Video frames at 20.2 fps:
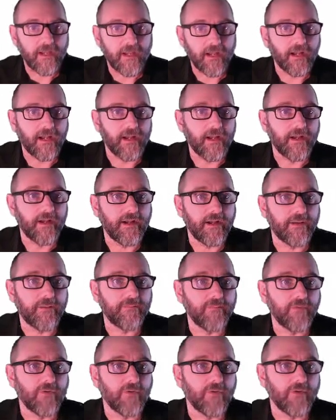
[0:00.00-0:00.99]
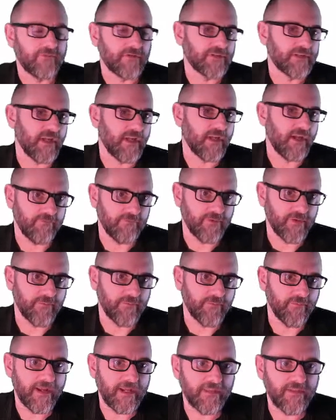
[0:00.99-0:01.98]
or I've just gotten
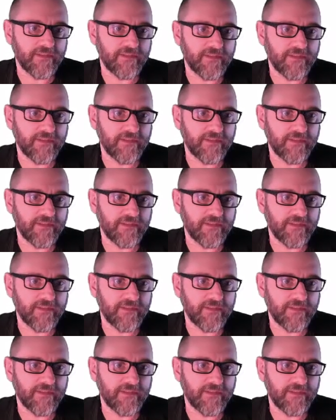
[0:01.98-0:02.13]
them ready.